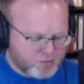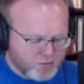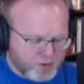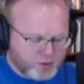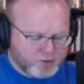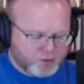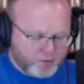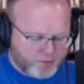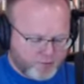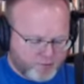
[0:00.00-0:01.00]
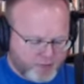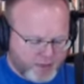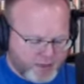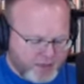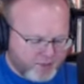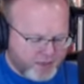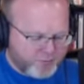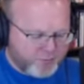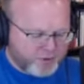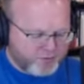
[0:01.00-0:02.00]
me also, having
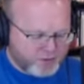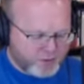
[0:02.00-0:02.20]
had perfect